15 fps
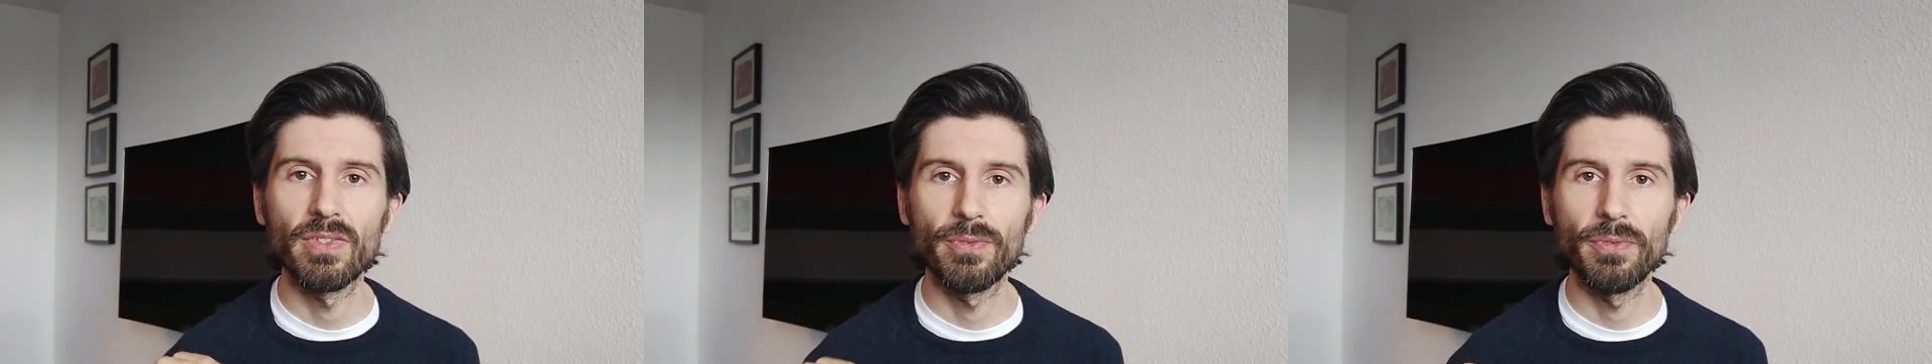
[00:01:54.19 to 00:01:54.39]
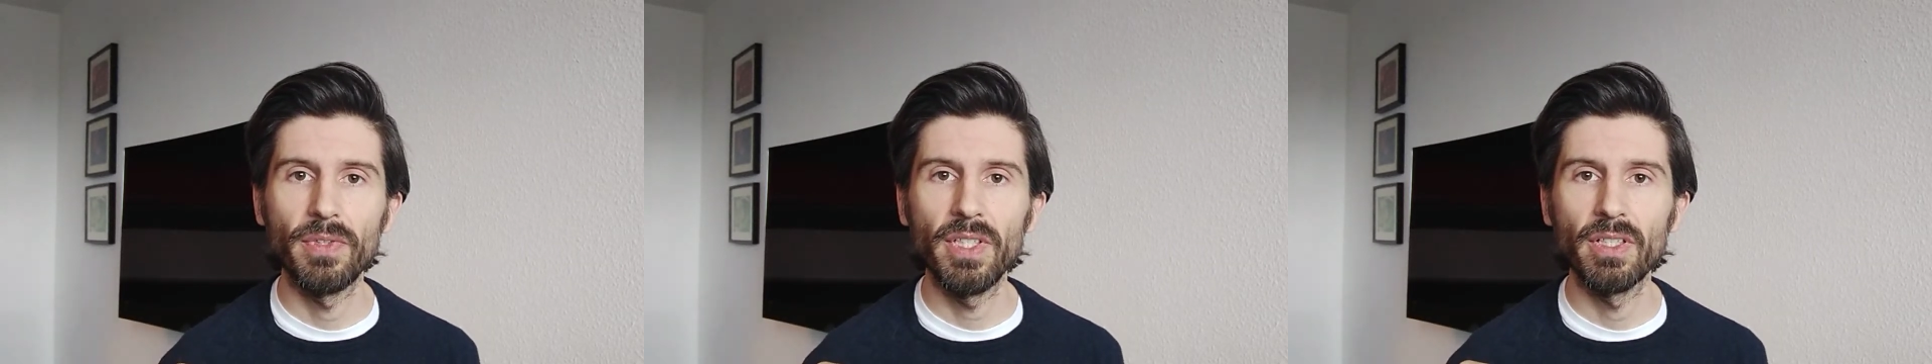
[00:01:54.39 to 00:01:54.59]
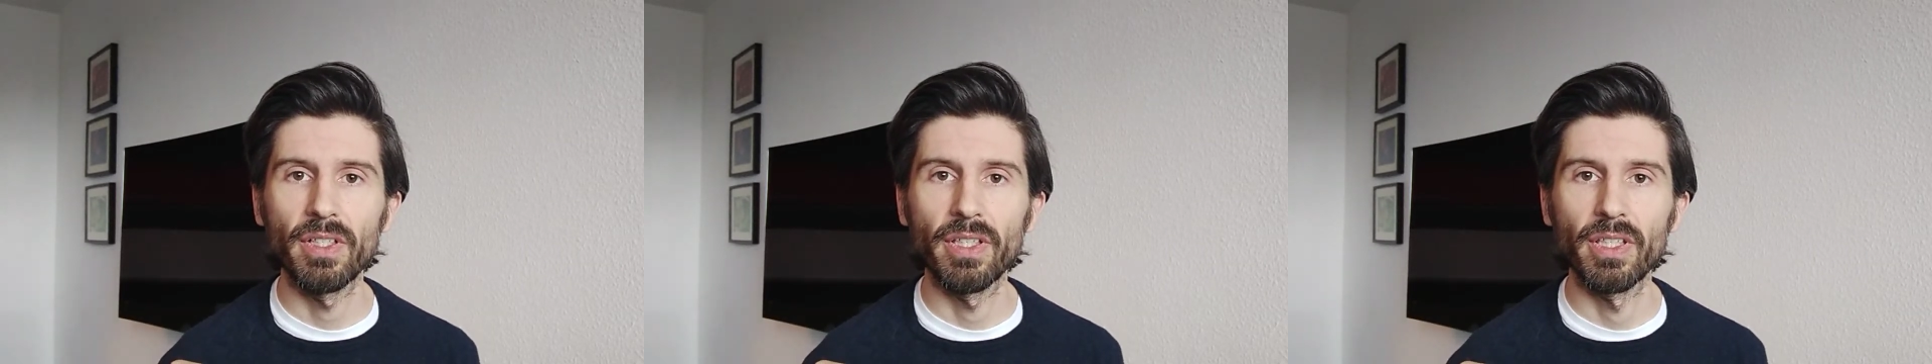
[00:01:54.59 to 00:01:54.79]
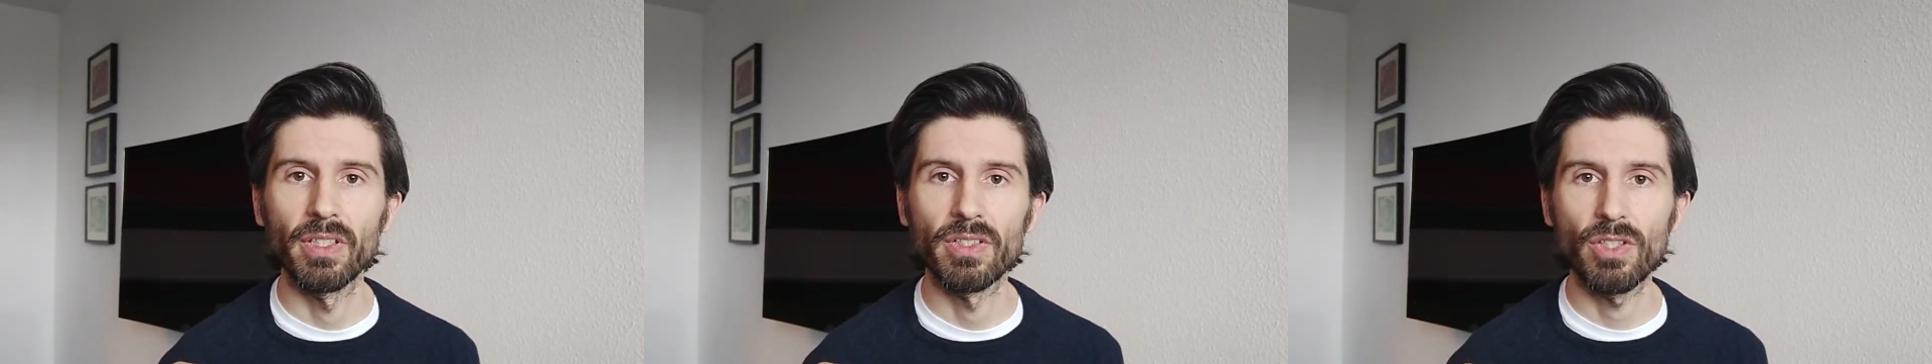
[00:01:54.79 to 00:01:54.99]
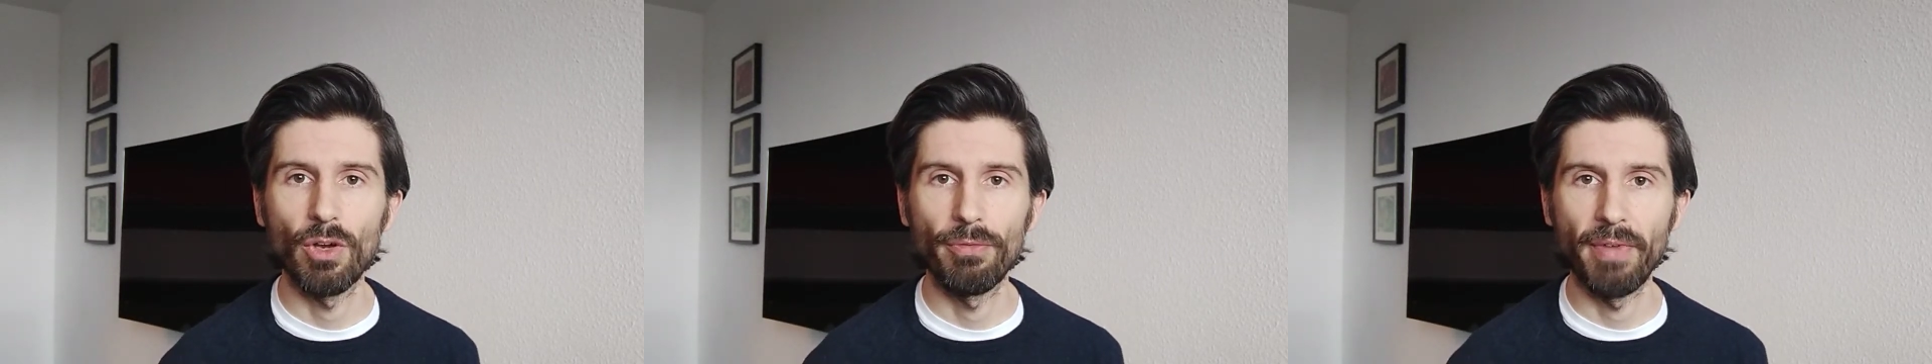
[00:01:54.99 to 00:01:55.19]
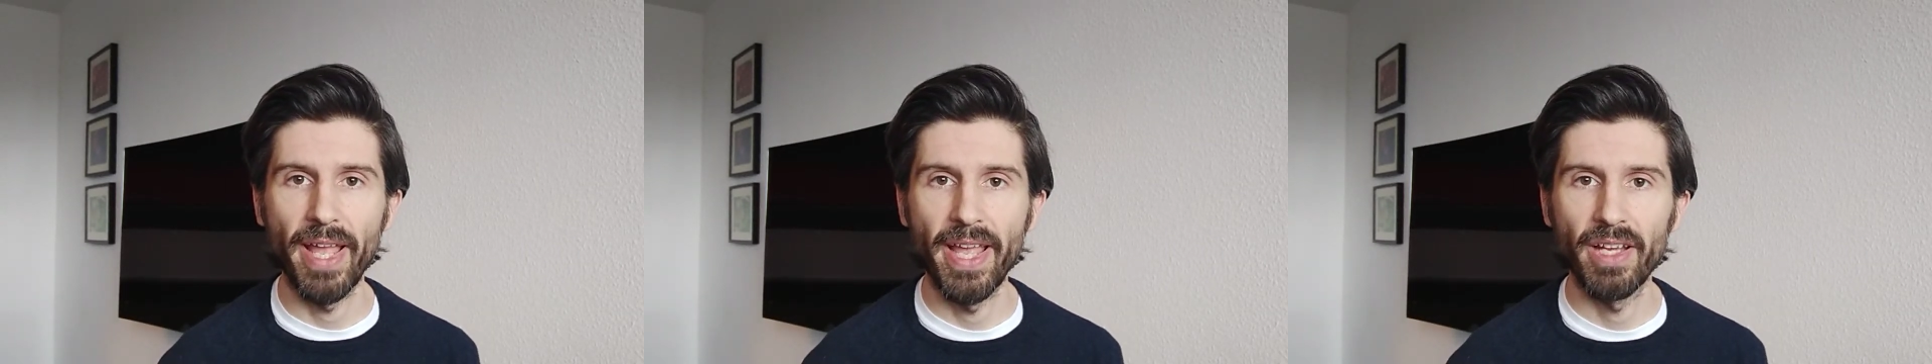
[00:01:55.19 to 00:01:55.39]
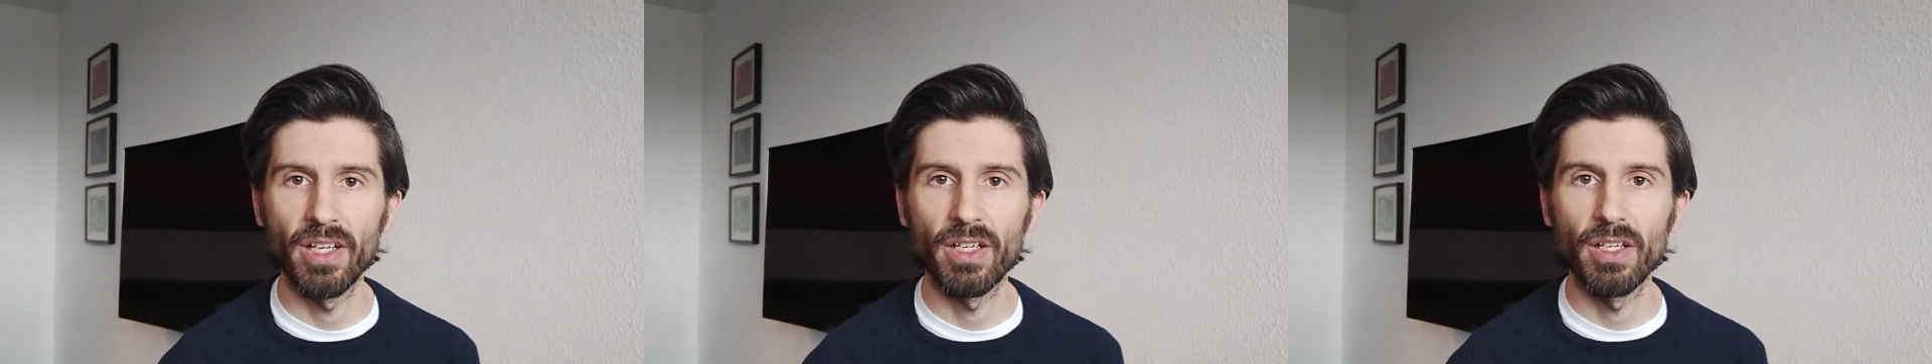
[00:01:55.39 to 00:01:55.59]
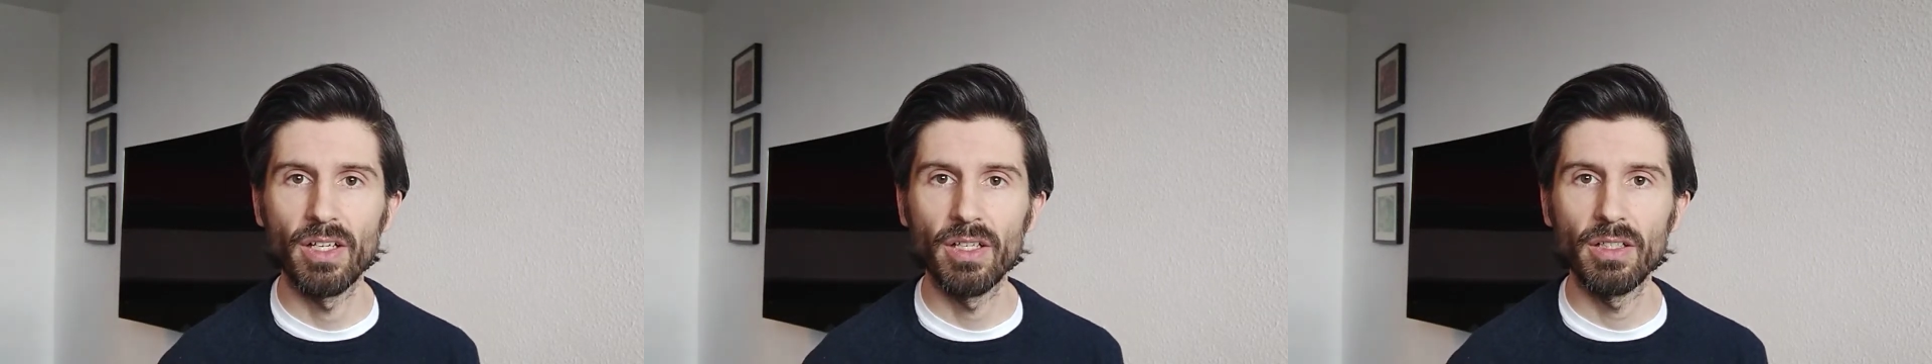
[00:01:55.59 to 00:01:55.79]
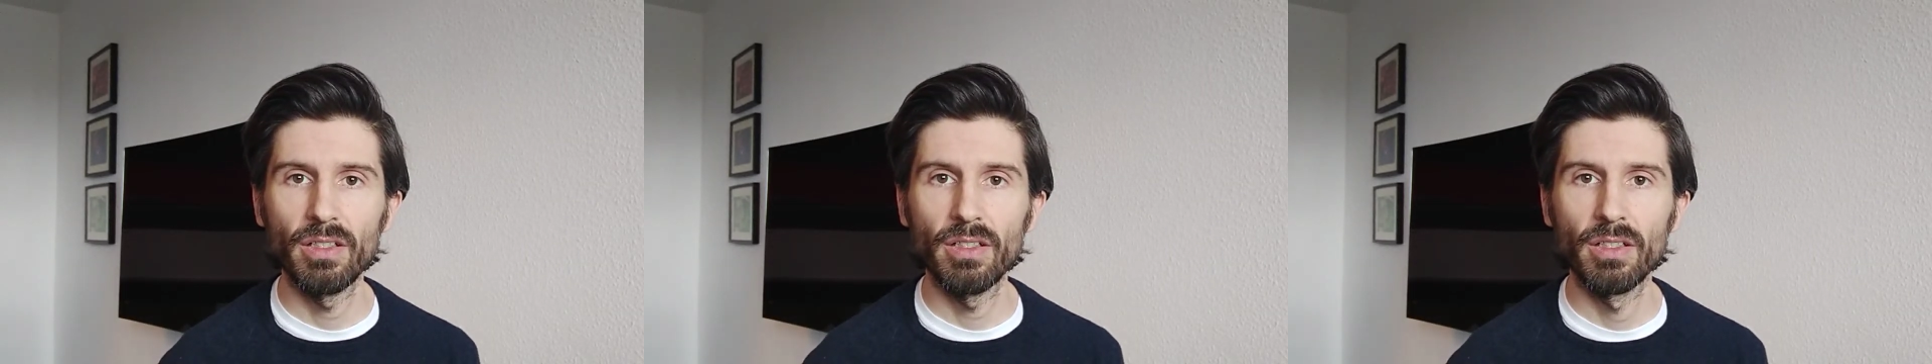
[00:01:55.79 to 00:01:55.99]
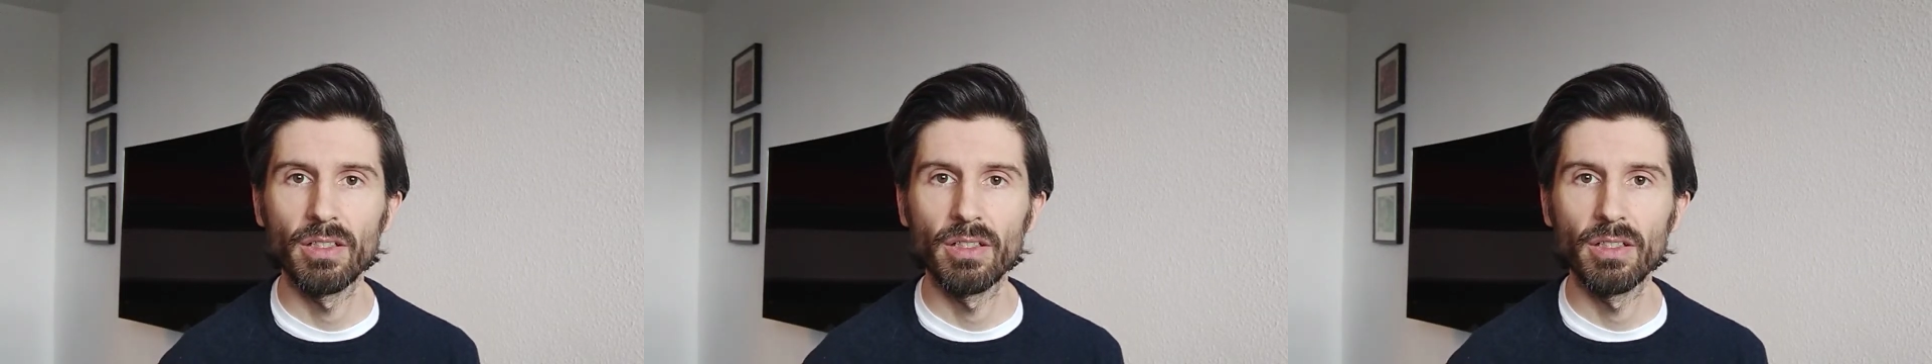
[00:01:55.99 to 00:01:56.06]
feelings of anger